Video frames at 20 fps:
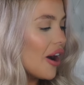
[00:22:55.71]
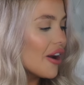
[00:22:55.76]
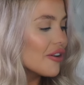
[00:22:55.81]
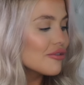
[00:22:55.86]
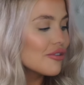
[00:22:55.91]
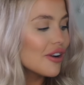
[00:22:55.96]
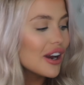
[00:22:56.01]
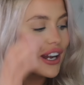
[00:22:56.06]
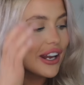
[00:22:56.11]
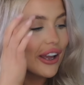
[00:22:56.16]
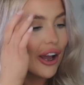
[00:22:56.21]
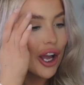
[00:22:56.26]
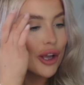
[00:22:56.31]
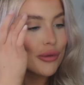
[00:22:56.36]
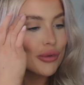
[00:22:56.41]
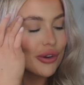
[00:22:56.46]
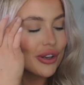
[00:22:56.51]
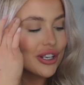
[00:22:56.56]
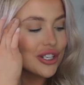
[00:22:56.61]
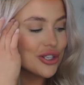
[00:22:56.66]
I really
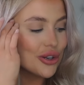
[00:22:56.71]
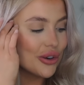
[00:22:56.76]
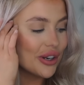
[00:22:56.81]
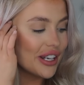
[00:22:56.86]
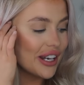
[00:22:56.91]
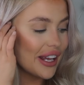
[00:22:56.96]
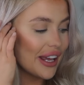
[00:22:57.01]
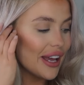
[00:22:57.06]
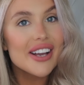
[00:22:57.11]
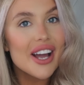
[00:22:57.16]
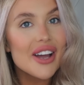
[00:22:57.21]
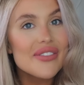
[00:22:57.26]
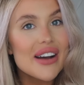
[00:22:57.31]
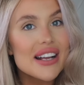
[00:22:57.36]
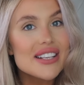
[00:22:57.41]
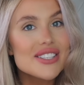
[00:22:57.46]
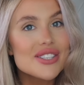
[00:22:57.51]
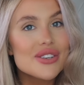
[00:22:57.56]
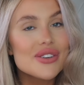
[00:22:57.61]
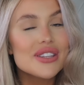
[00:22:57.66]
hope you enjoyed it. I'm going to go
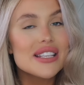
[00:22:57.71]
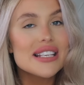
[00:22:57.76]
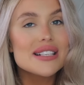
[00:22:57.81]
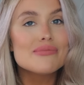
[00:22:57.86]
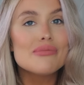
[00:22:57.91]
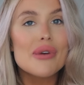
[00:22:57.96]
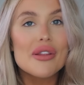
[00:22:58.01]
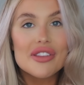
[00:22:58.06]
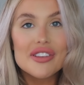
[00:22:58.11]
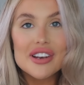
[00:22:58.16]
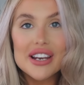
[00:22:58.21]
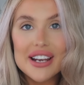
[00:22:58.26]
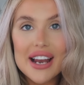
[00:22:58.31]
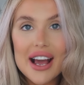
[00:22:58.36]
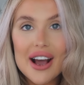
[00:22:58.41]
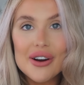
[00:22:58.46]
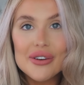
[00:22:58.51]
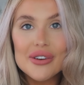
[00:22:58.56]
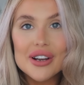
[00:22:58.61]
back to doing these monthly now,